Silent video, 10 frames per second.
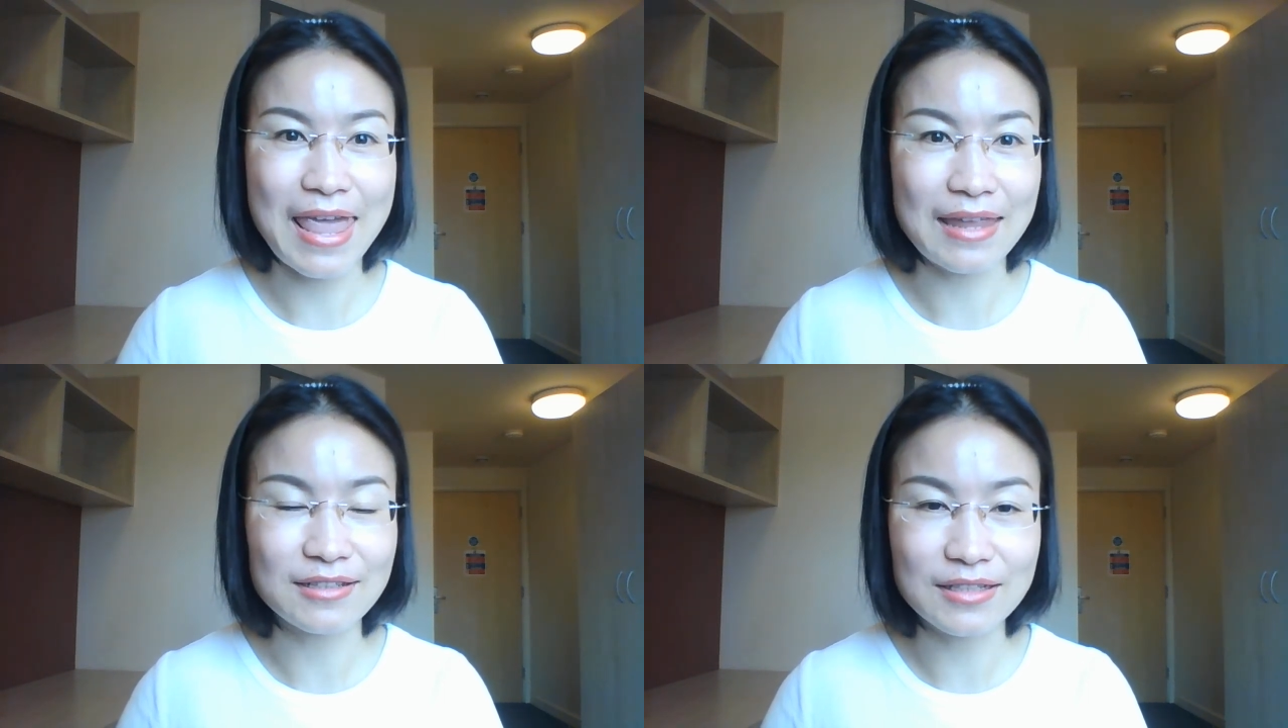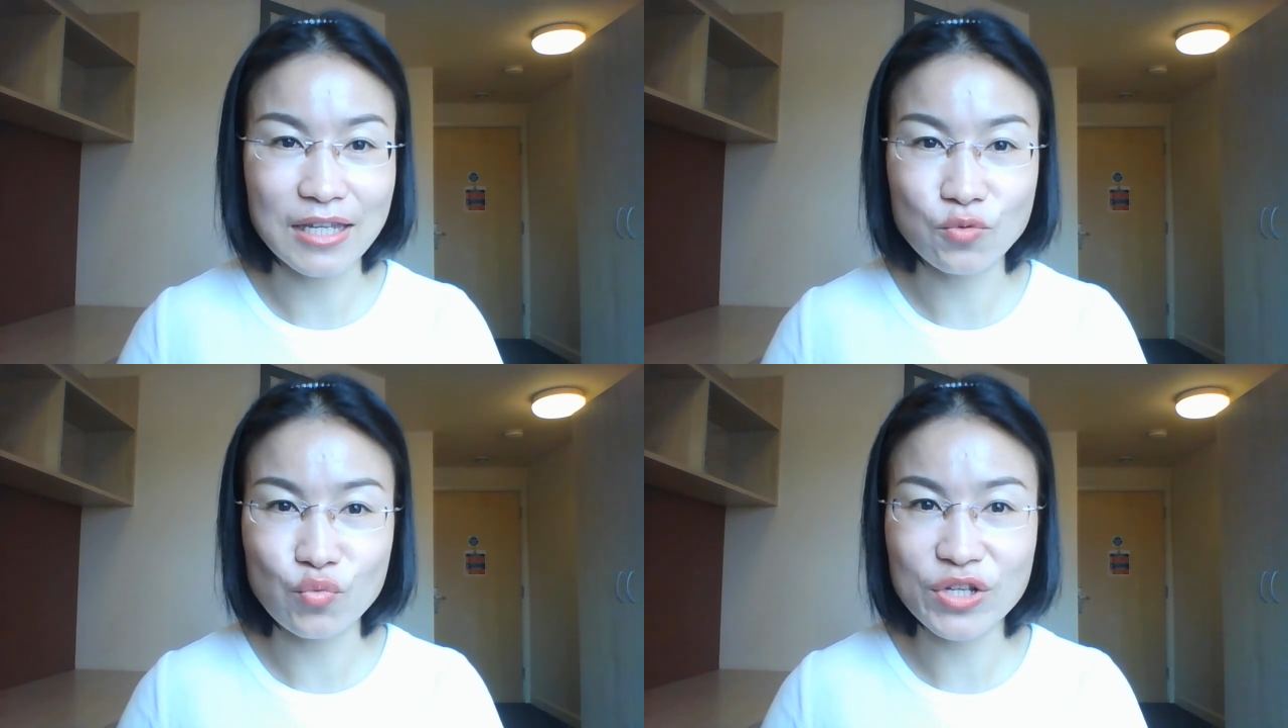and
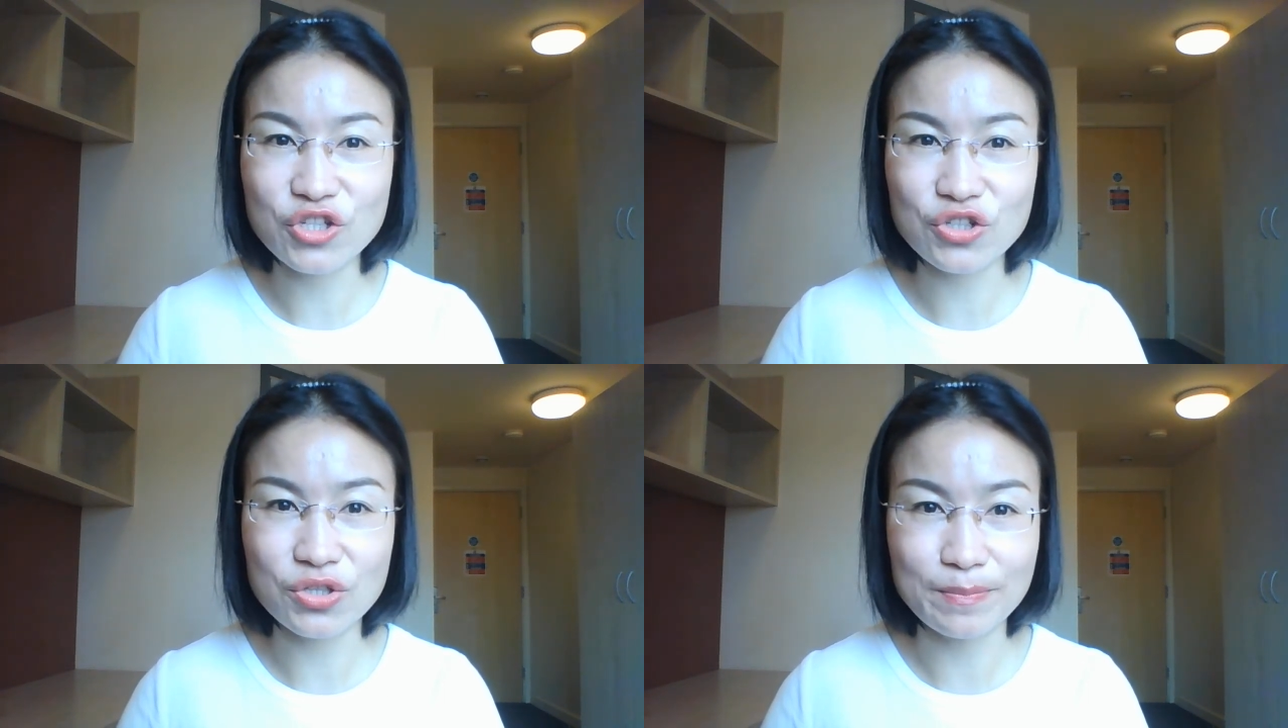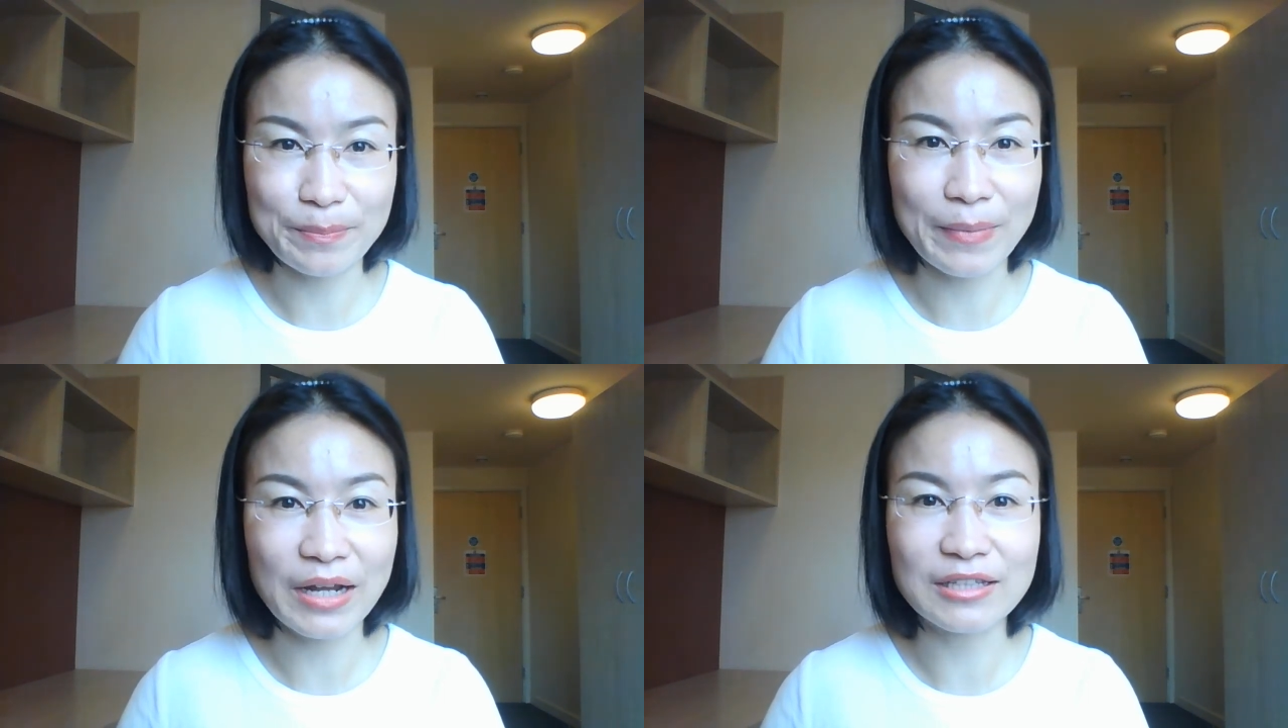enriched
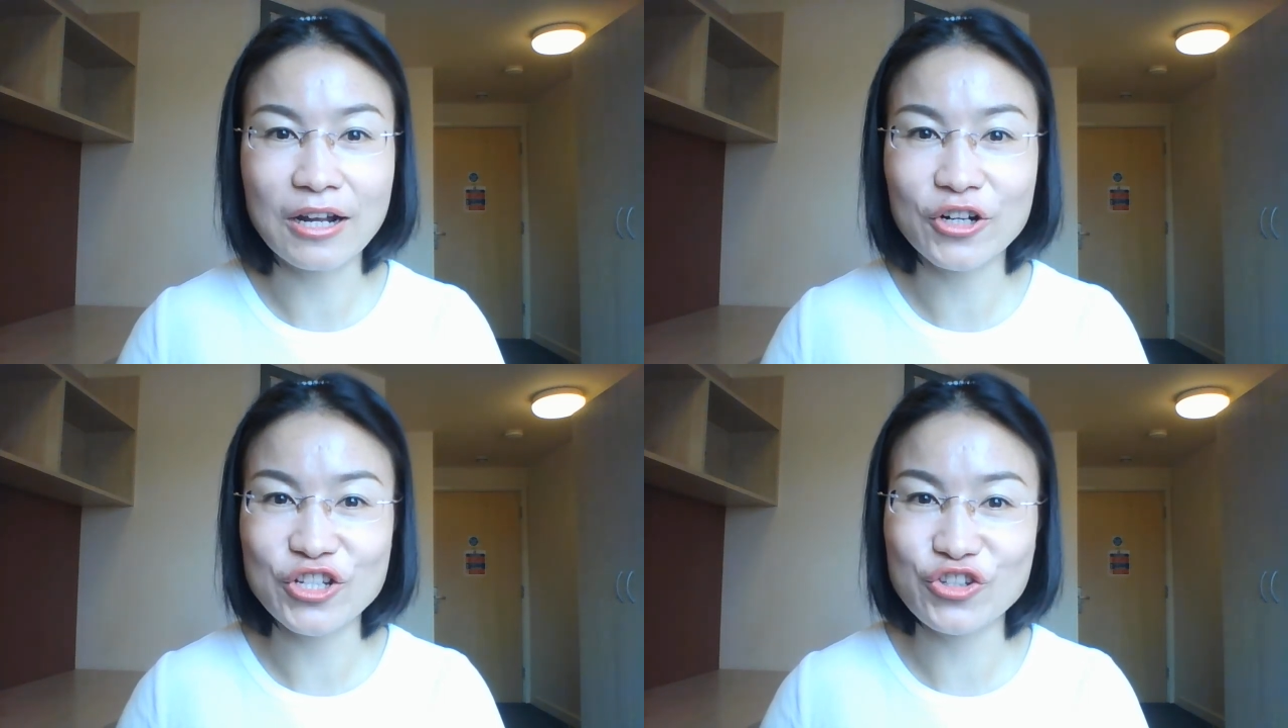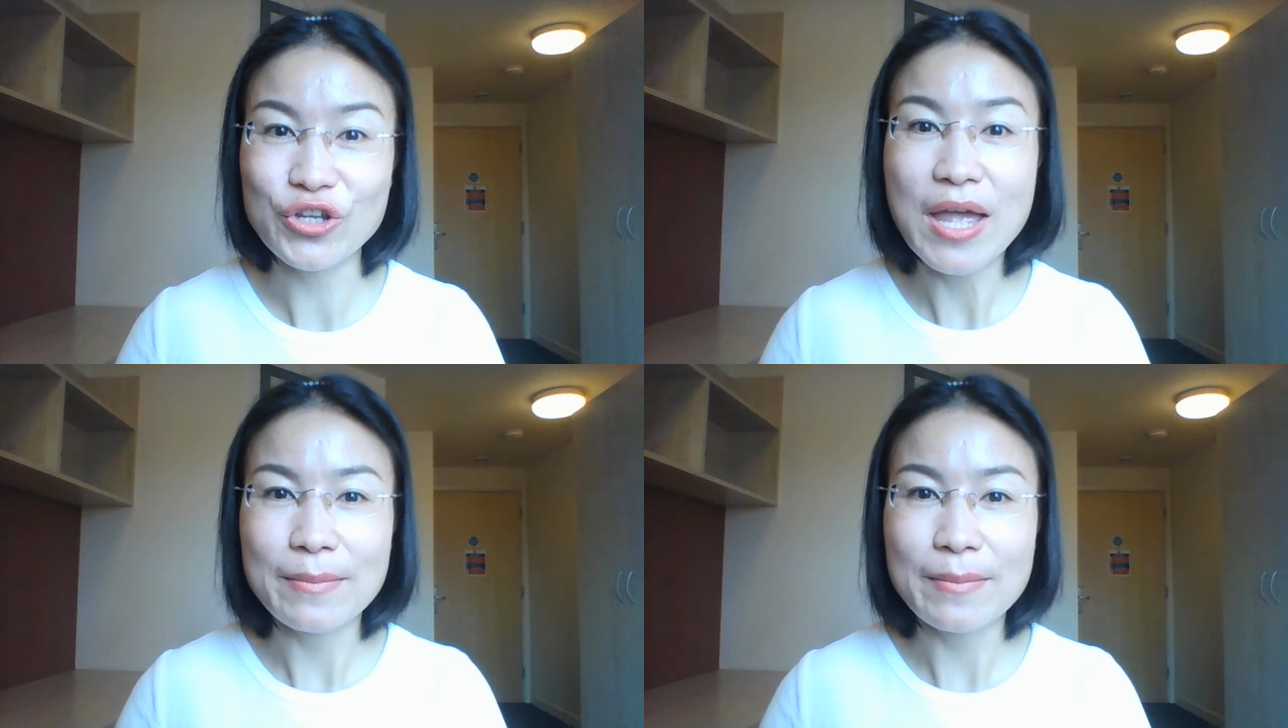my knowledge,